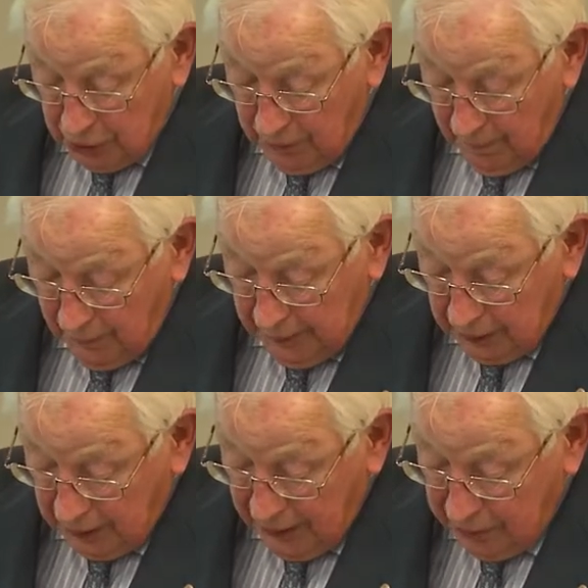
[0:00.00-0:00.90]
Now,
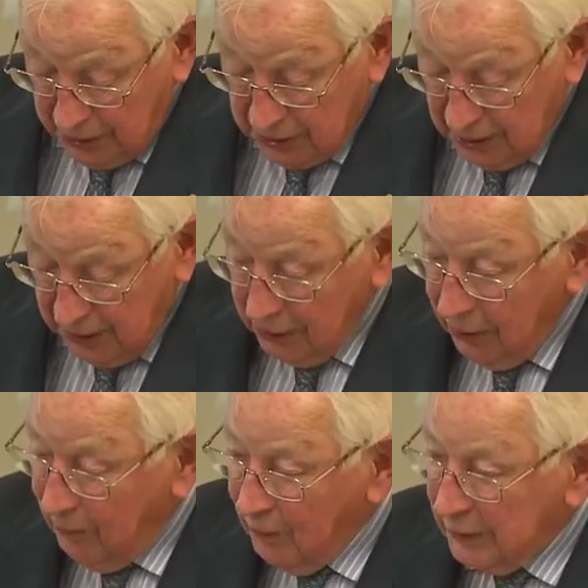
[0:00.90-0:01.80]
in conclusion,
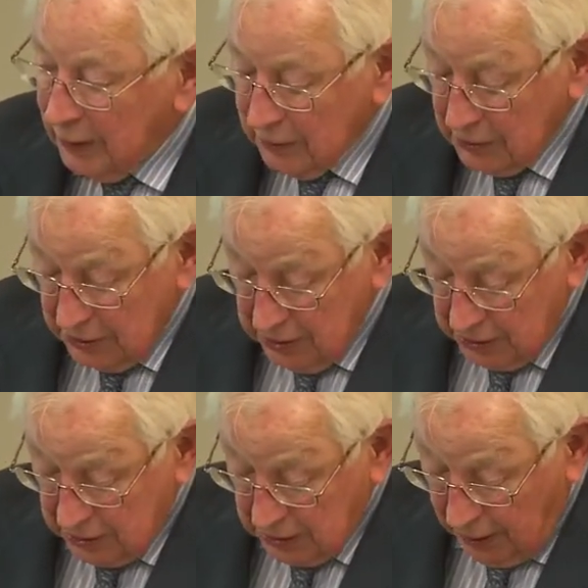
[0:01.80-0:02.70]
it can be
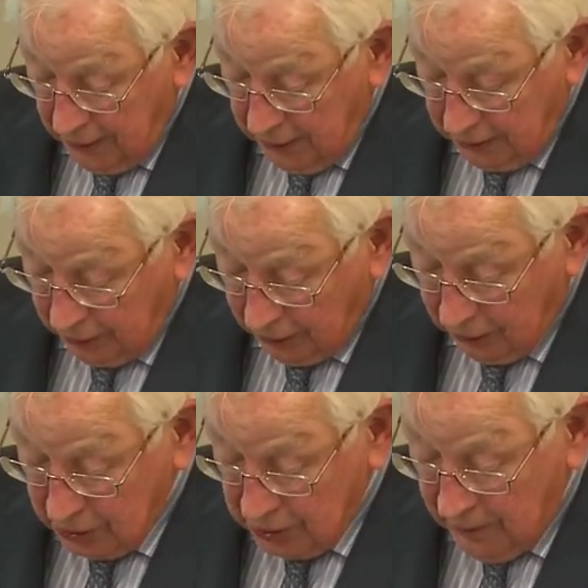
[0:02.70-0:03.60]
said that the
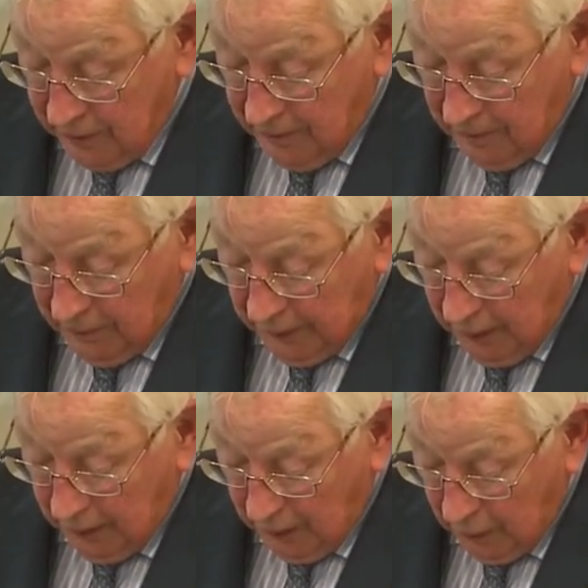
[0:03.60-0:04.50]
6
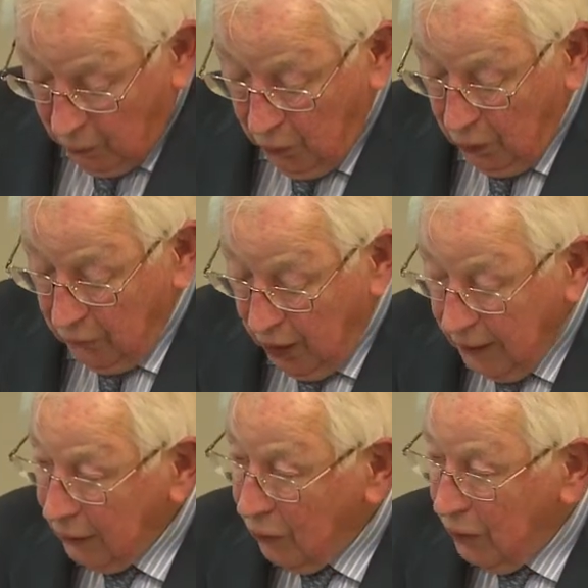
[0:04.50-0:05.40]
articles,
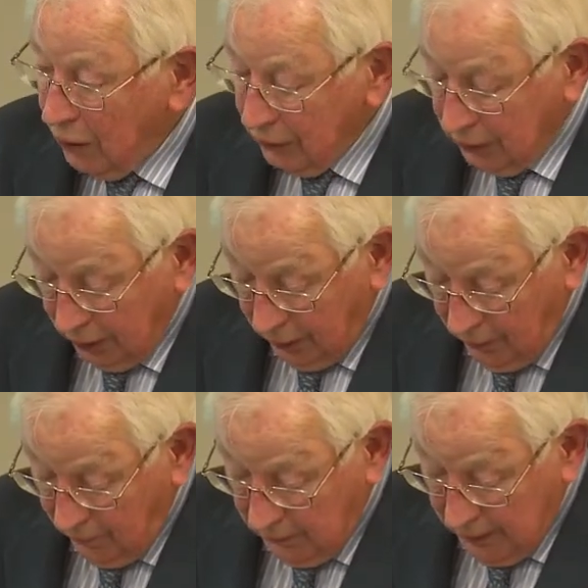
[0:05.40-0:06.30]
all
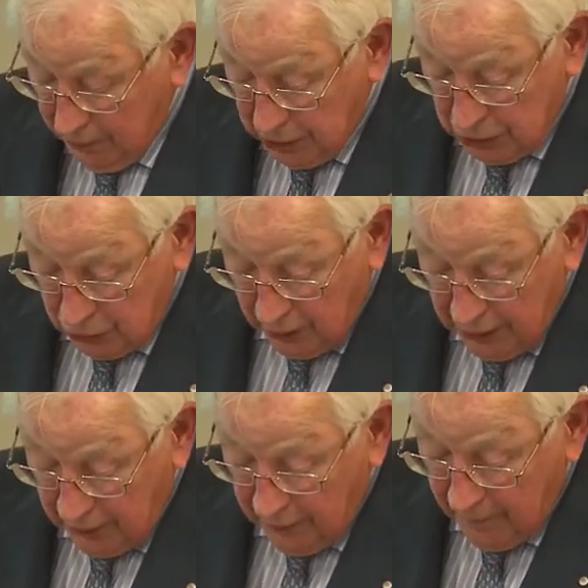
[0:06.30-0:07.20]
of high quality,